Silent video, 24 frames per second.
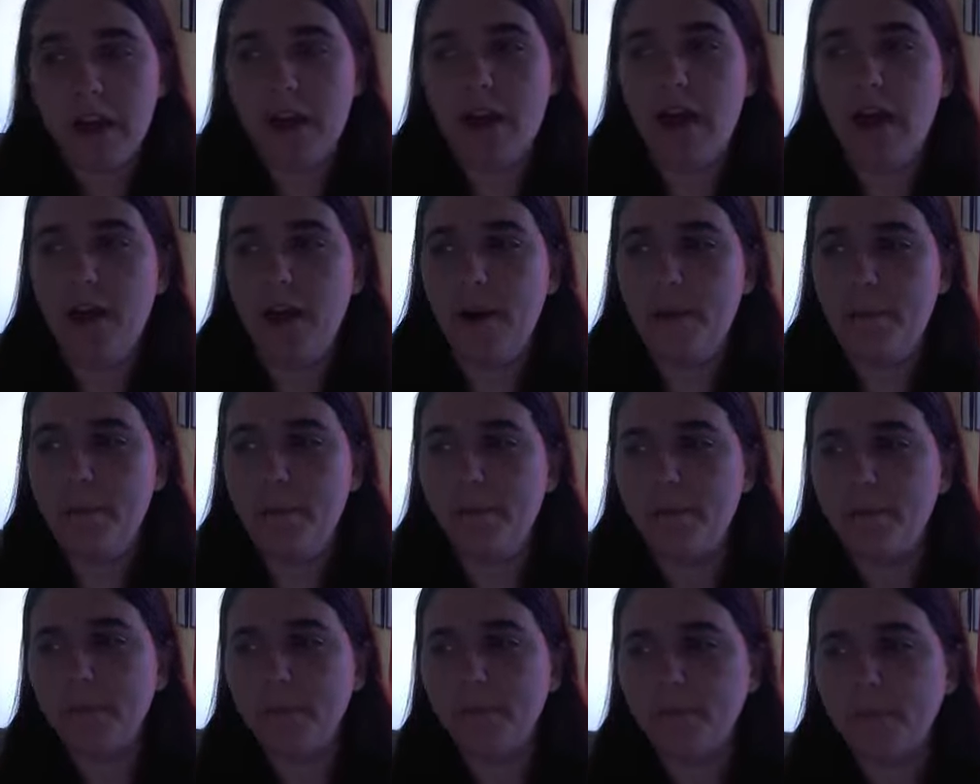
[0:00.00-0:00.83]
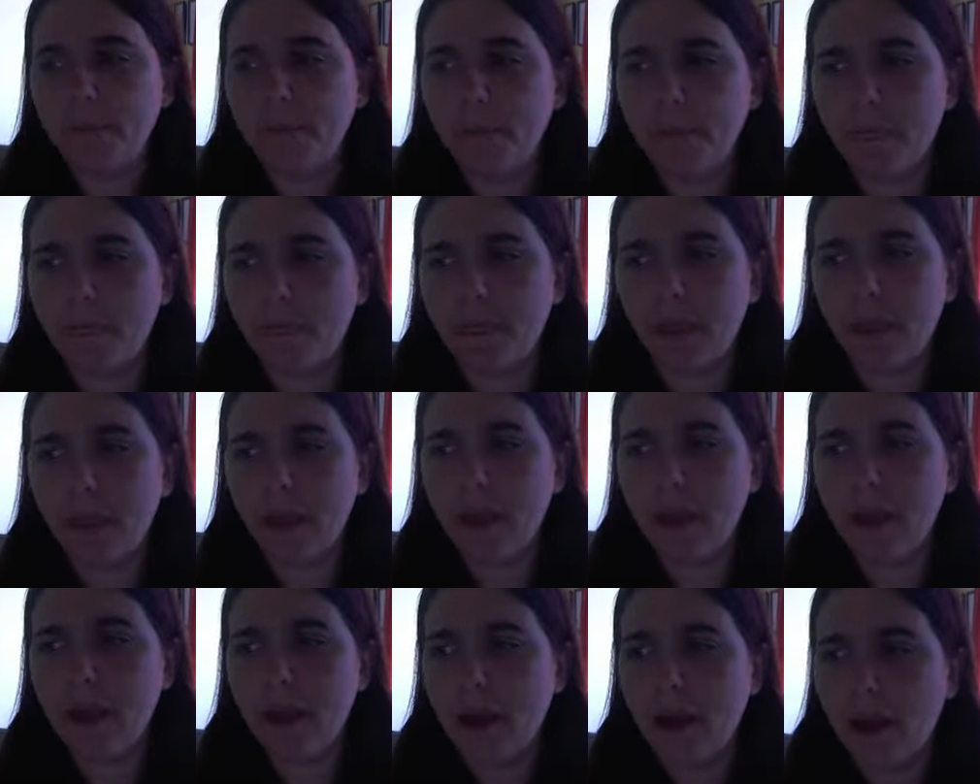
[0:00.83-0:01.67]

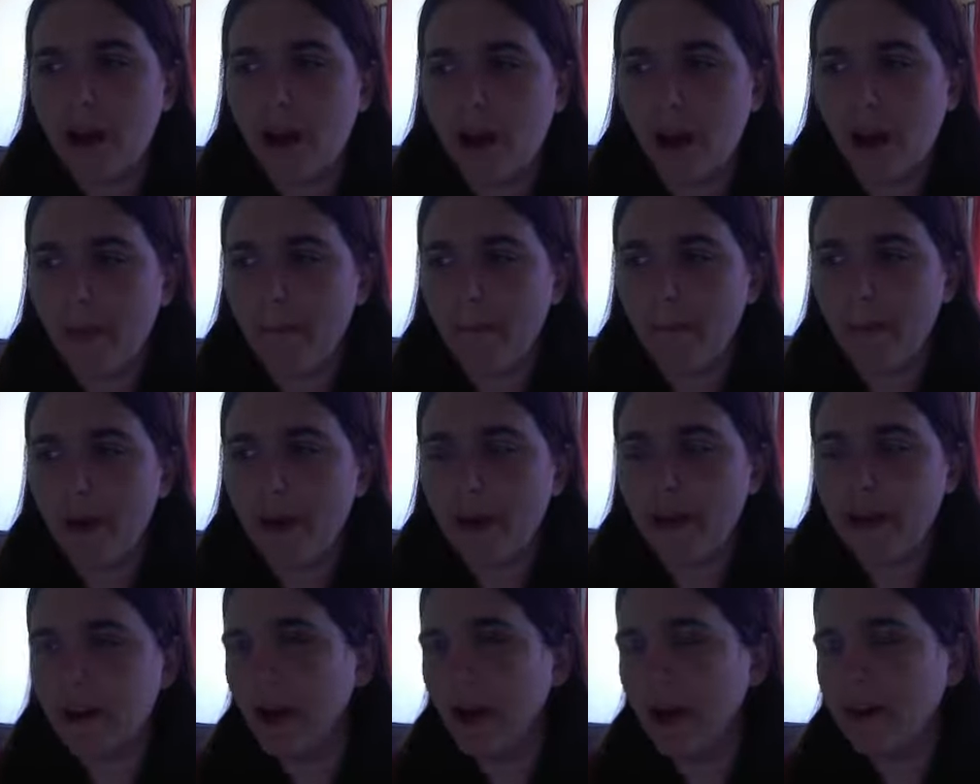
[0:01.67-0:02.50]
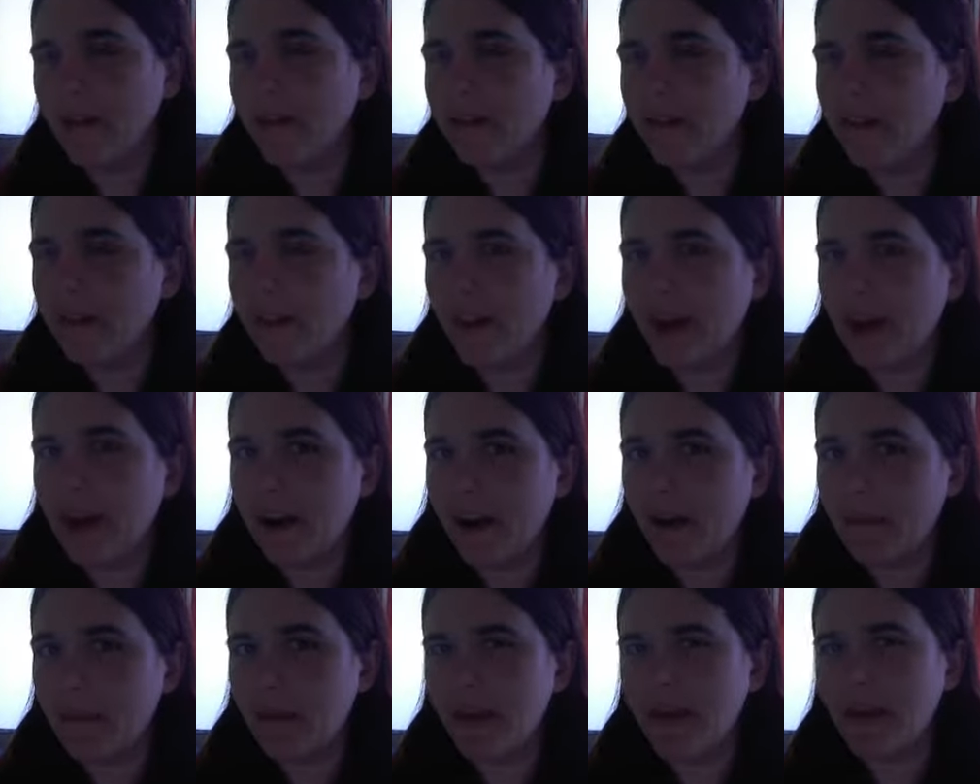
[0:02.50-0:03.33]
But other than that,
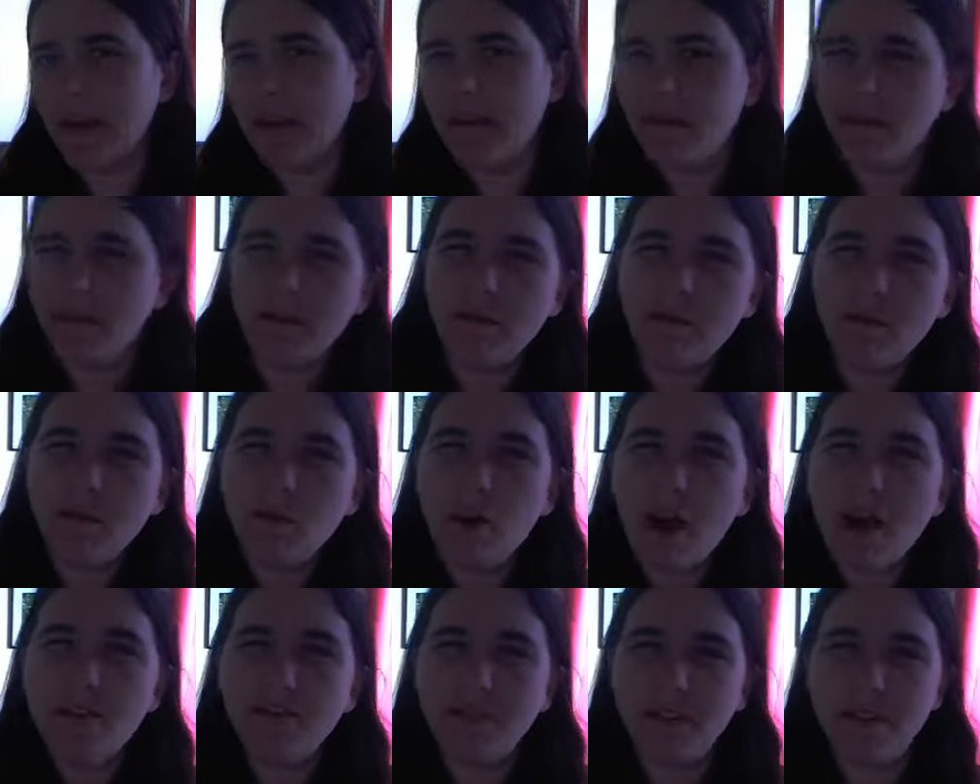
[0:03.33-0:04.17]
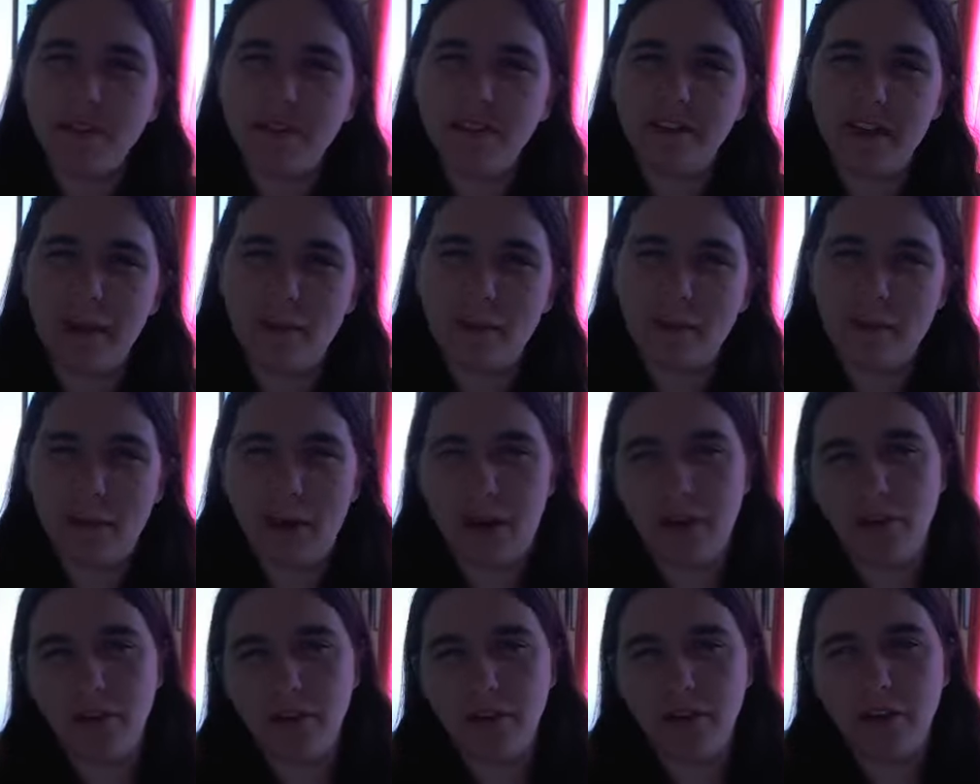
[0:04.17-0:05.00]
I make roughly the same
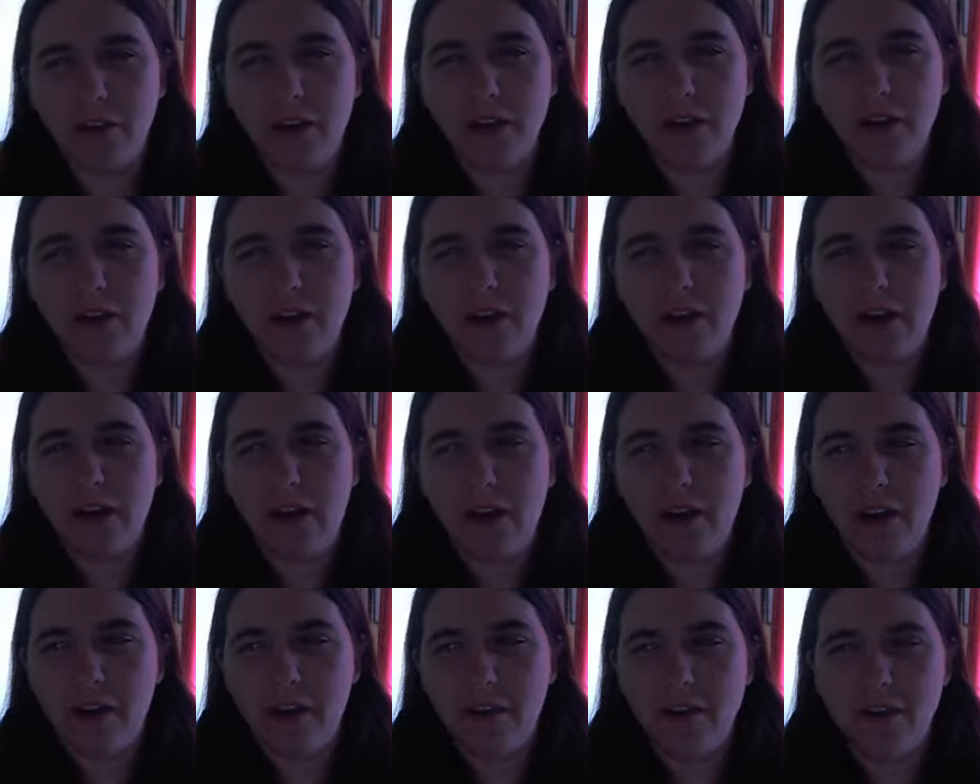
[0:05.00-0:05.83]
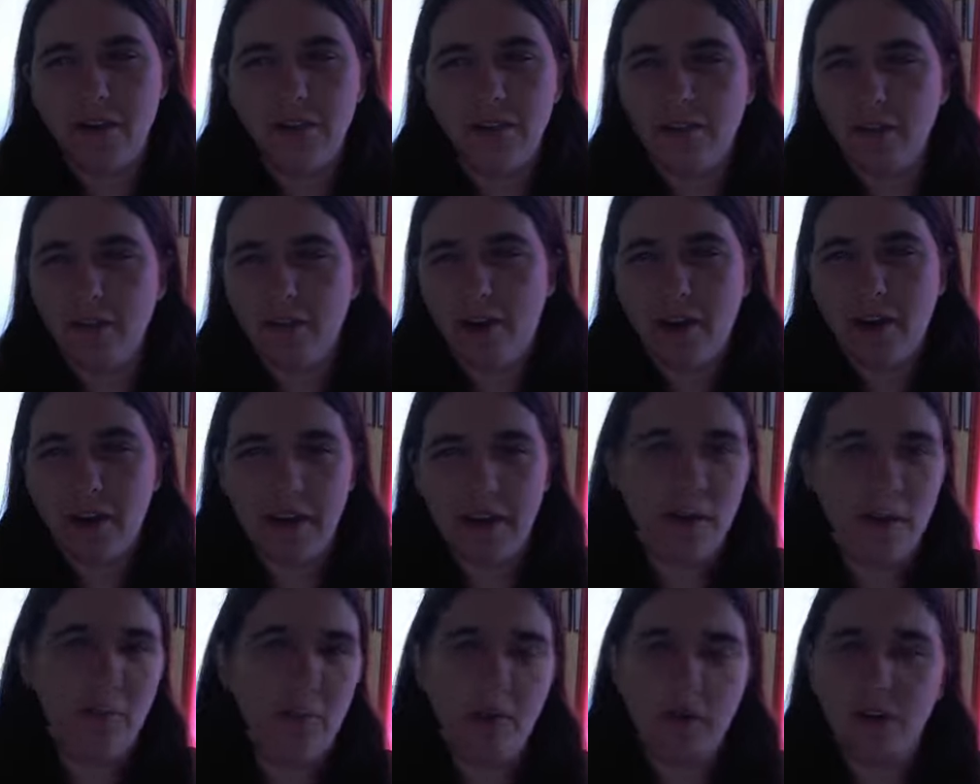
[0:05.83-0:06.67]
amount on
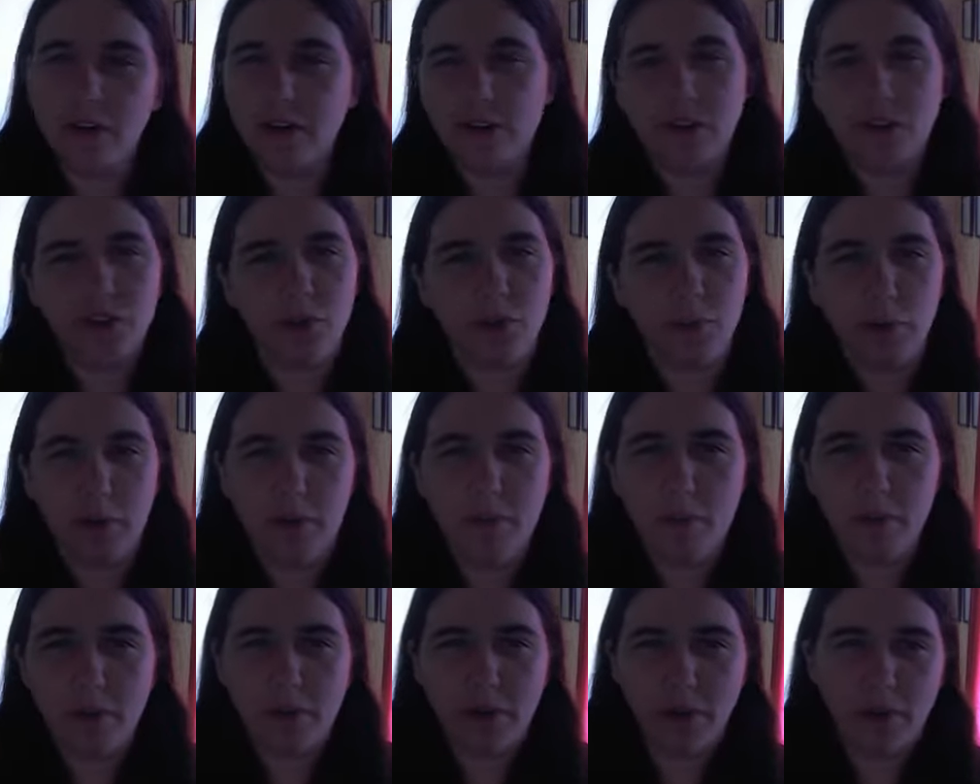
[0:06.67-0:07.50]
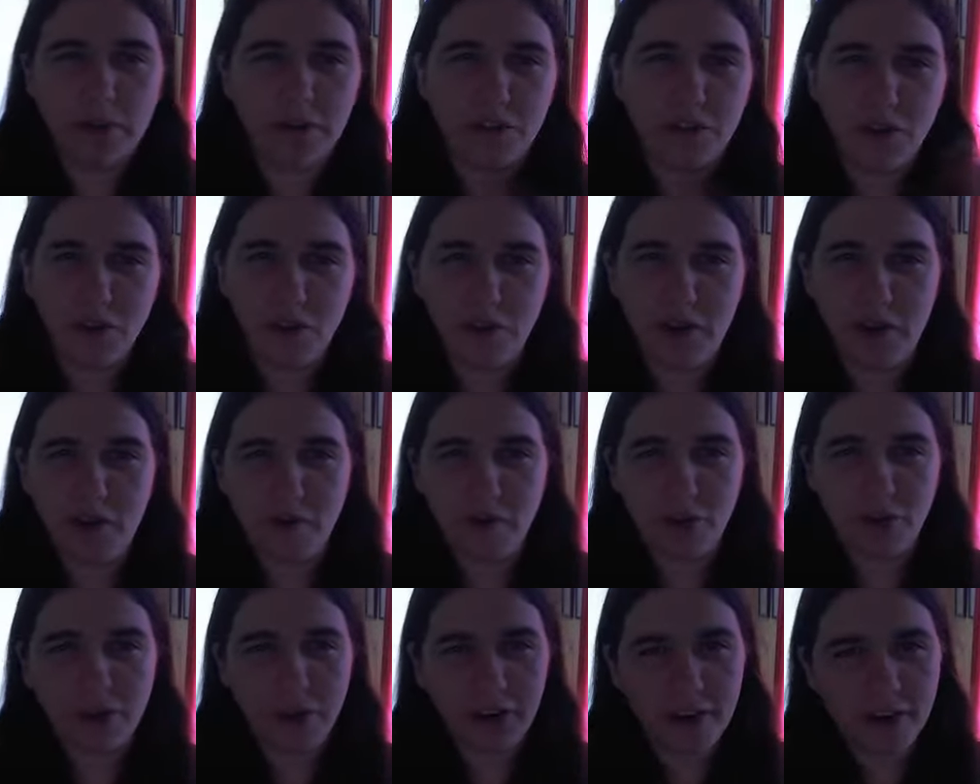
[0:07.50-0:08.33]
ebooks or print books or
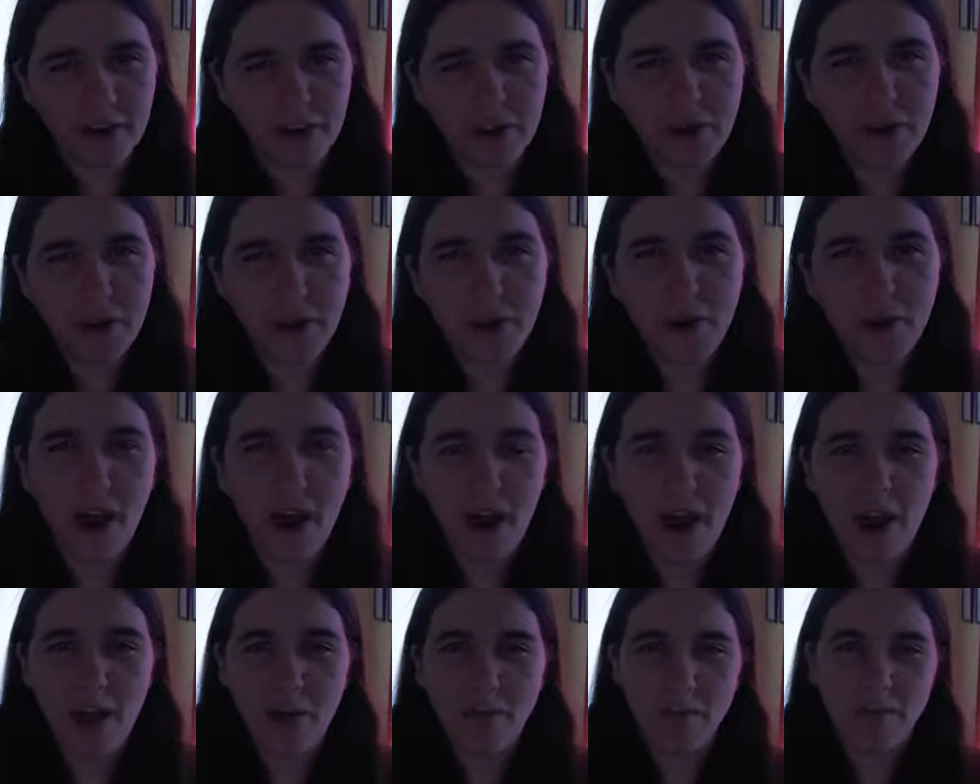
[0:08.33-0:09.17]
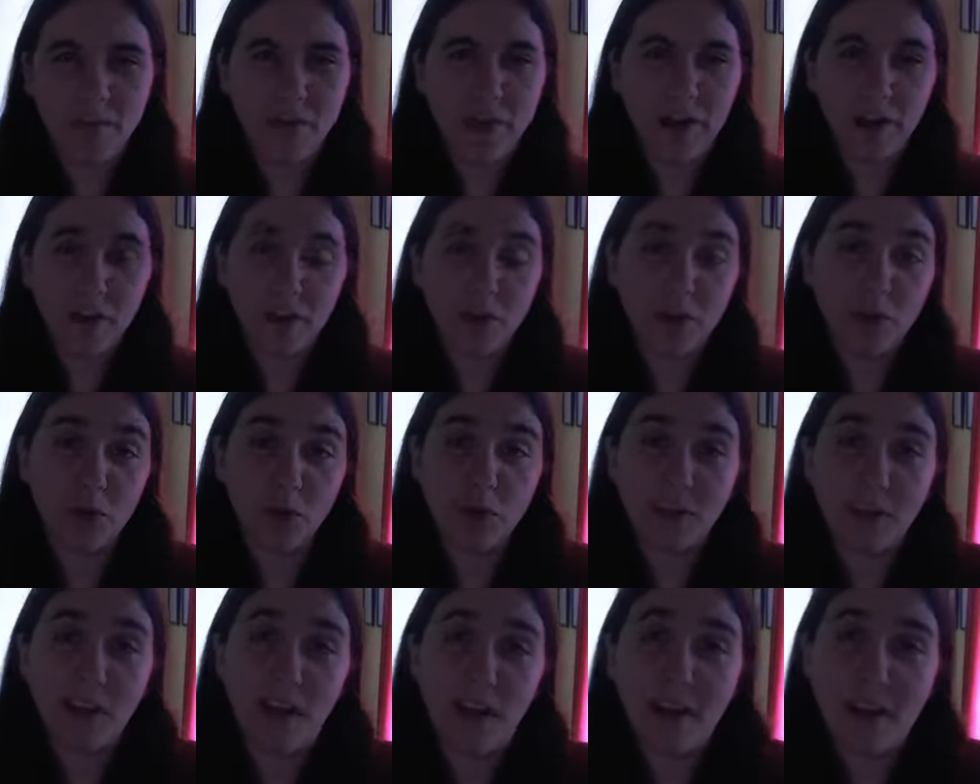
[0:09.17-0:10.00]
whatever that are
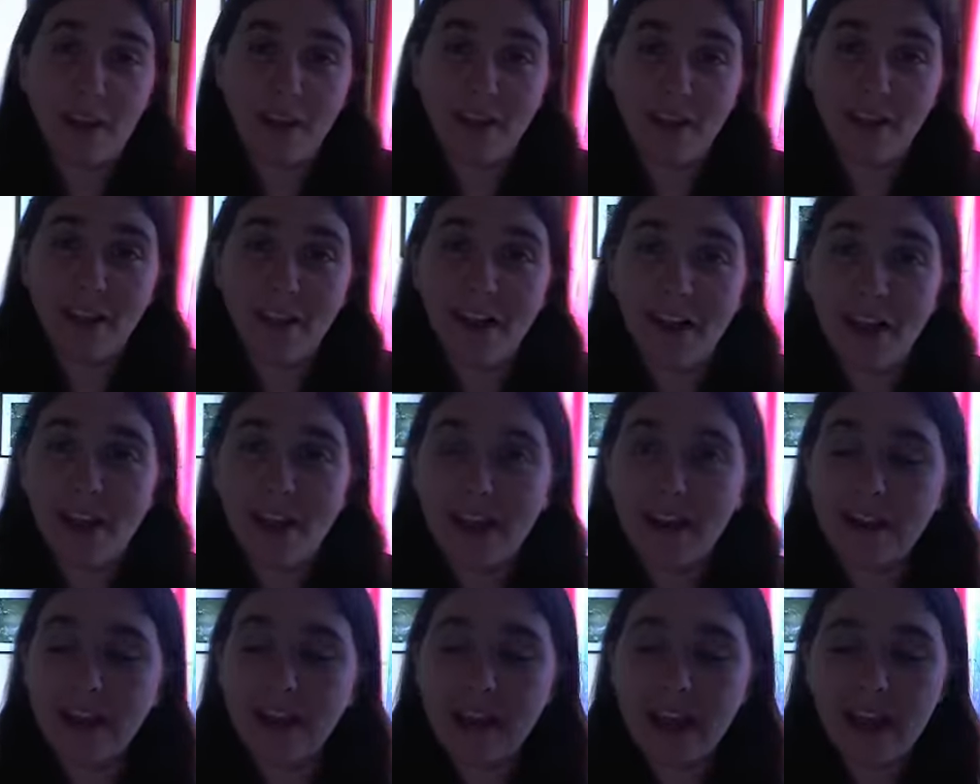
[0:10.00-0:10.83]
sold online.